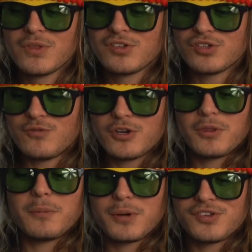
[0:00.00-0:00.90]
So if
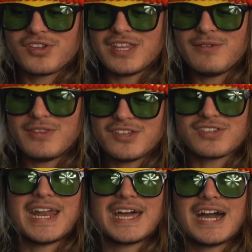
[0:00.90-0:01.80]
you're the person leaving these
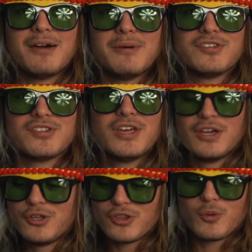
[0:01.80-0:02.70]
kind of comments,
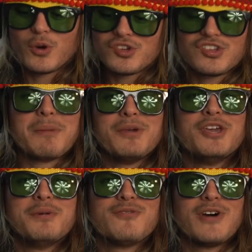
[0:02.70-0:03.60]
you're the worst type of human